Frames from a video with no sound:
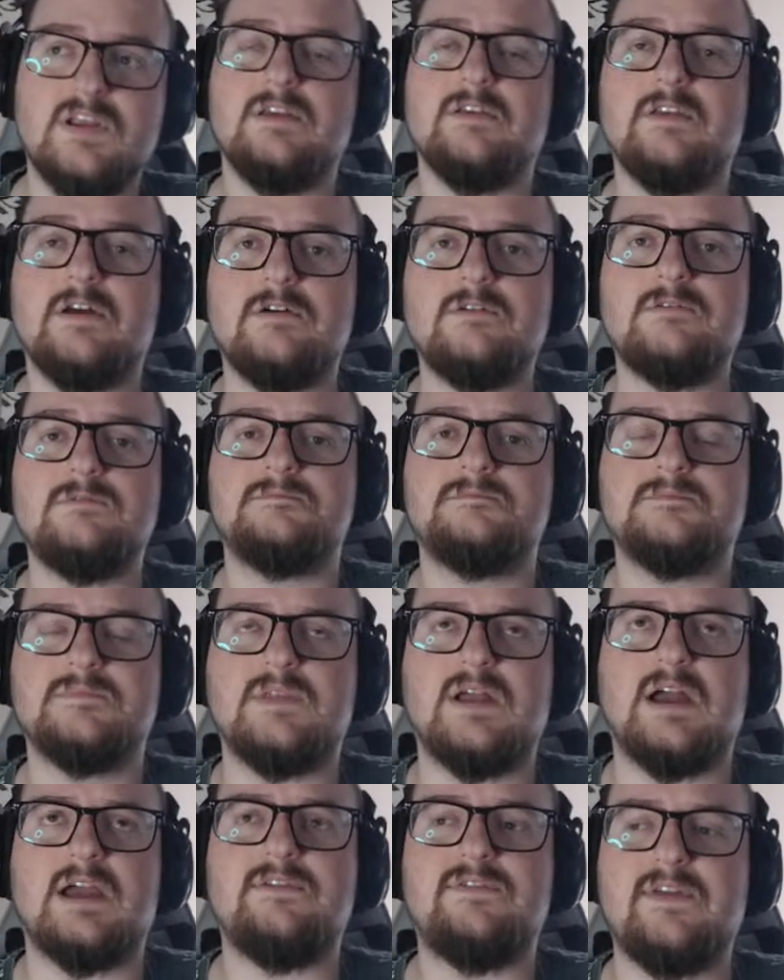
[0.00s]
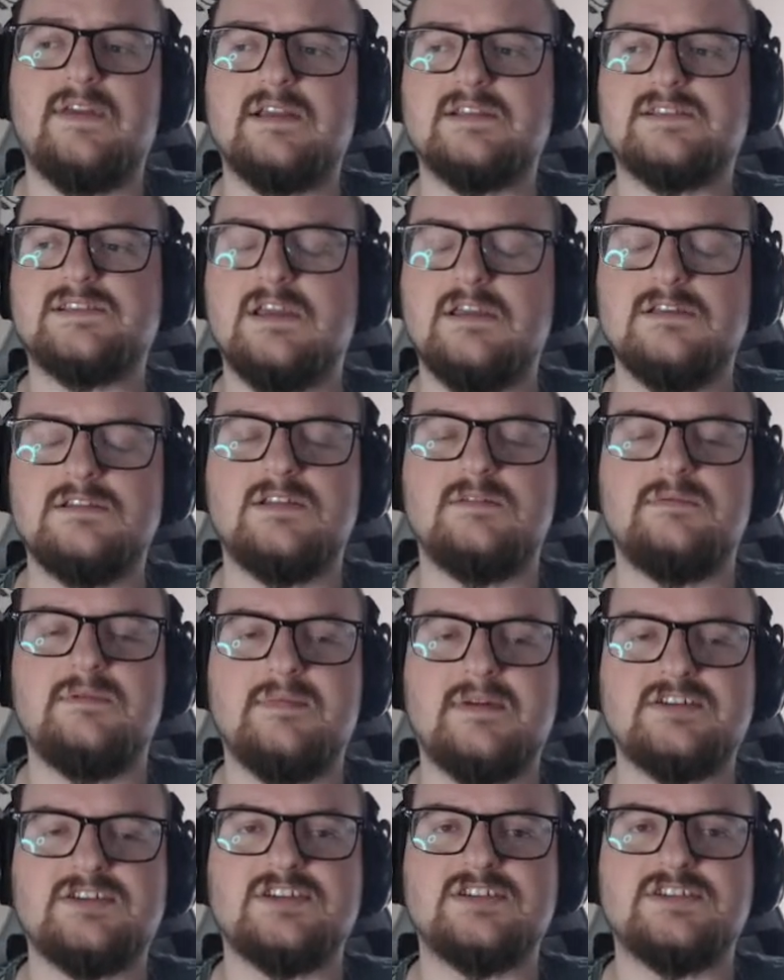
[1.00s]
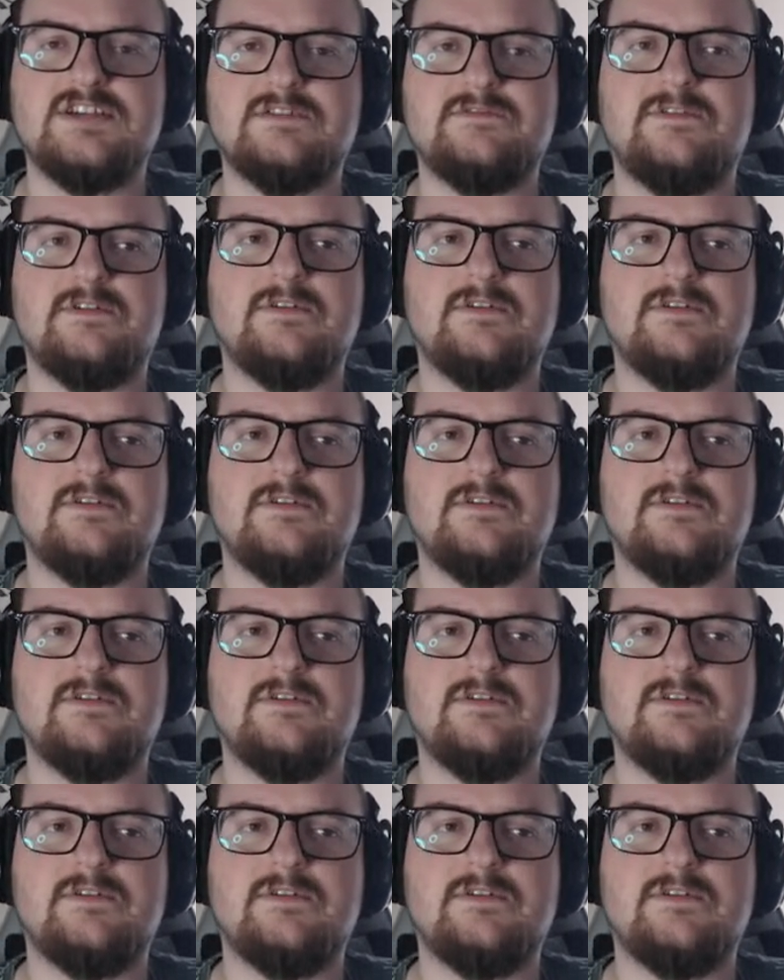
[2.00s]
You know, I think it's going to be much easier